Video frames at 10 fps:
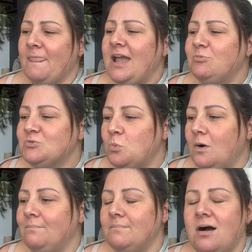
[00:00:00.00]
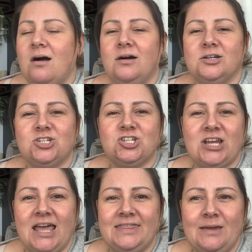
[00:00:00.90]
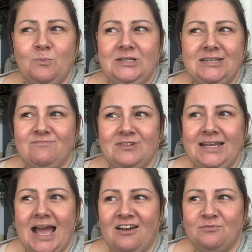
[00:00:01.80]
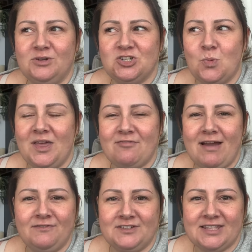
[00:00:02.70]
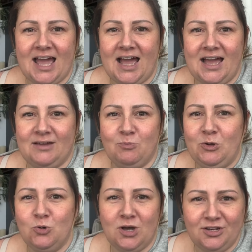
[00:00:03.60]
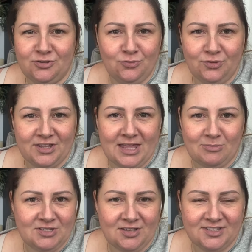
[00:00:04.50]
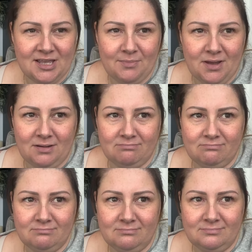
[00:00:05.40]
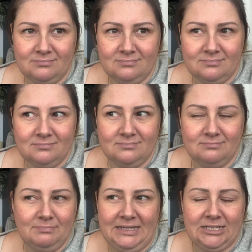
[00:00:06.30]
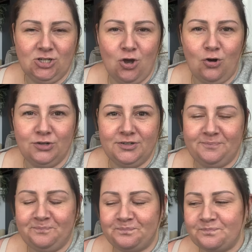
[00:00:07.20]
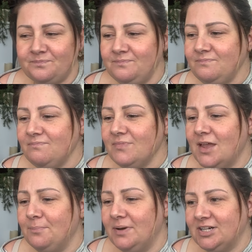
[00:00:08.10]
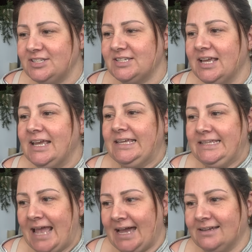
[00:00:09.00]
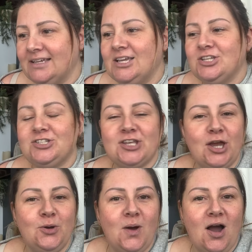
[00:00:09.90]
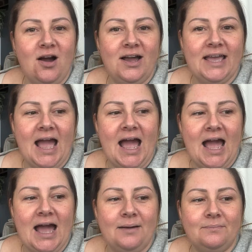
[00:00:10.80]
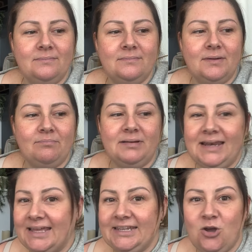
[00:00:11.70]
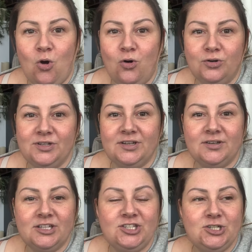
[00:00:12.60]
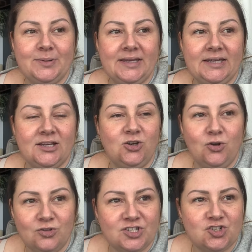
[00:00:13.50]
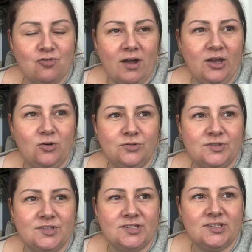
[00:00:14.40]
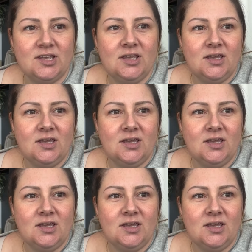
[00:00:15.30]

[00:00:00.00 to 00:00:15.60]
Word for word: It was one March and then we didn't really have much weather after that, and we all kind of thought that that was our summer been and gone. But yeah, so I am planning on doing lots of try-ons.